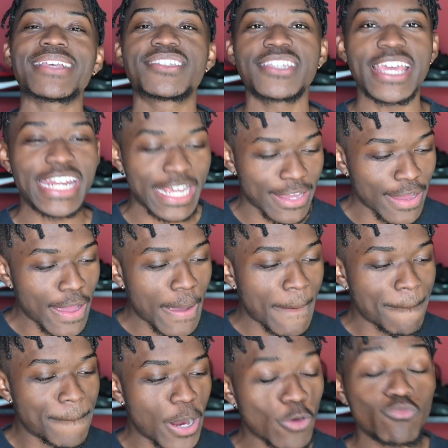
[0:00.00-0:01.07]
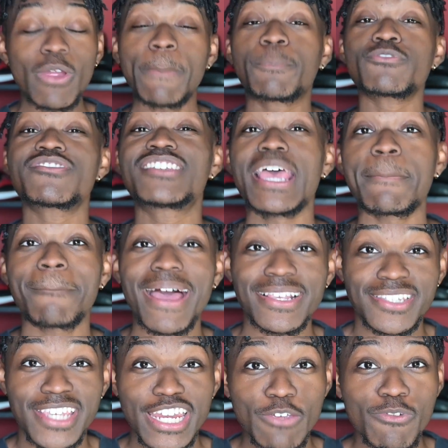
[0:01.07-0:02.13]
city, but represent my
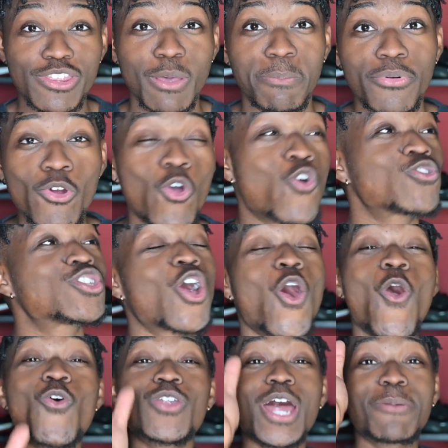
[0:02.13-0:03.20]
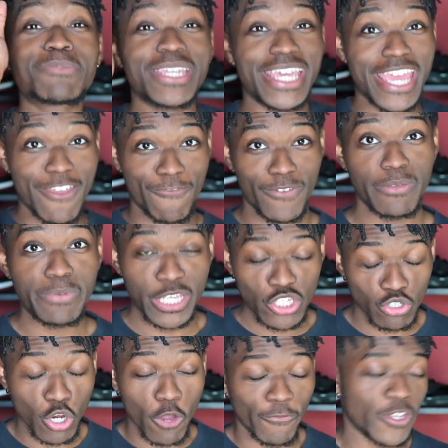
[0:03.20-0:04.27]
city with the Bulls hold up the MVP
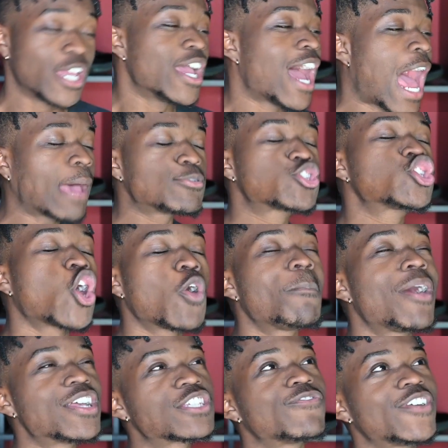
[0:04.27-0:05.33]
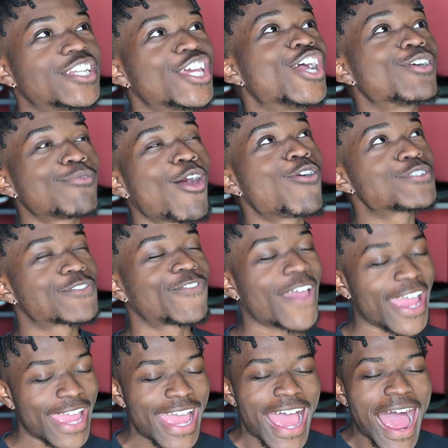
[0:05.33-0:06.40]
trophy. I'm so much of a Derrick Rose
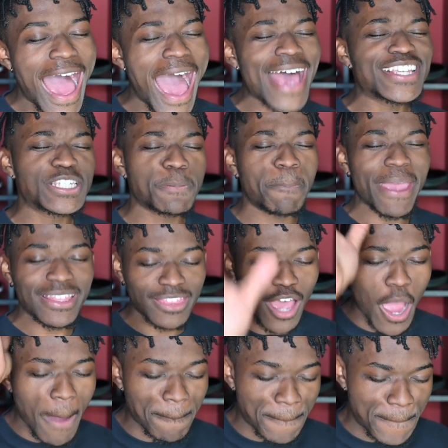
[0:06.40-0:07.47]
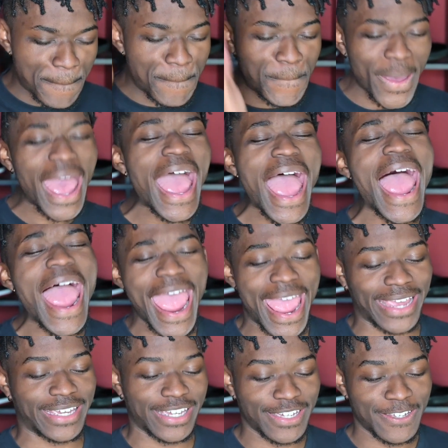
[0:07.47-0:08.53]
fan. I spent a
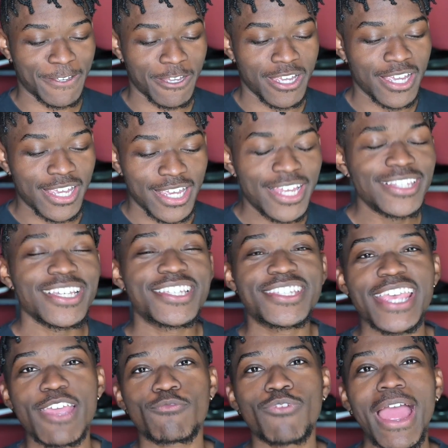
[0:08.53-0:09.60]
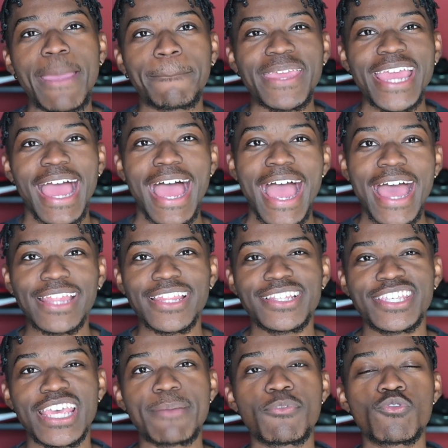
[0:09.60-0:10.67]
bag to sit right behind the
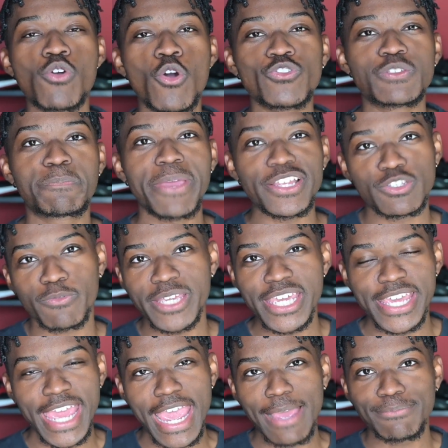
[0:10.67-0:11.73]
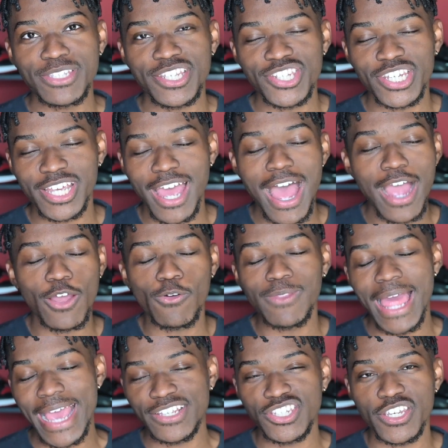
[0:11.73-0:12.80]
Timberwolves bench when he came to Chicago
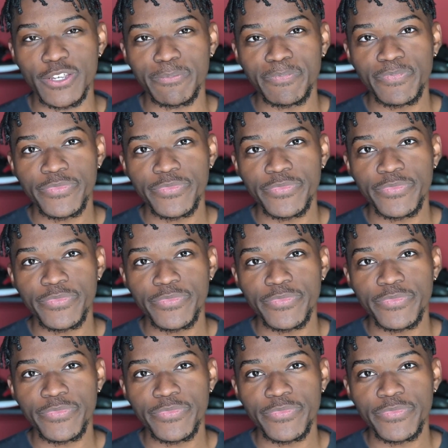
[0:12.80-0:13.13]
last year.